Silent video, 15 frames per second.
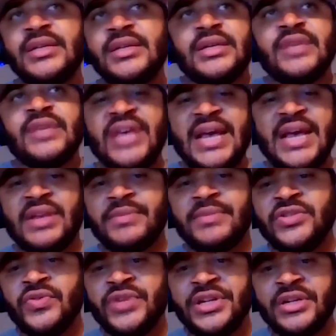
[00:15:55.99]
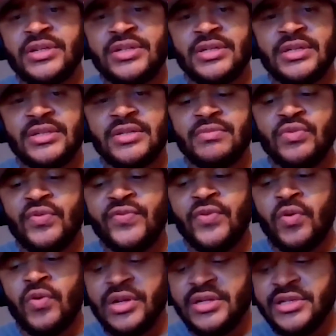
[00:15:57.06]
if they have the opportunity to move forward
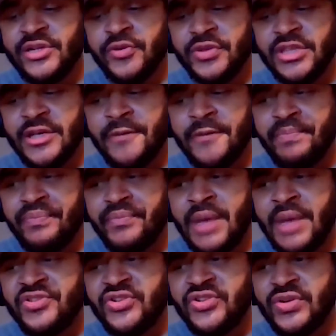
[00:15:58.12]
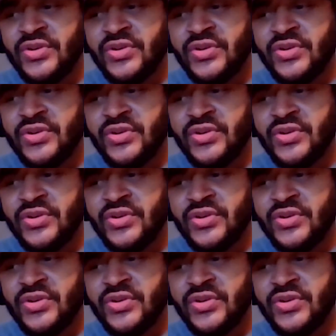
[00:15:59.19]
with a deal with them. I'm sure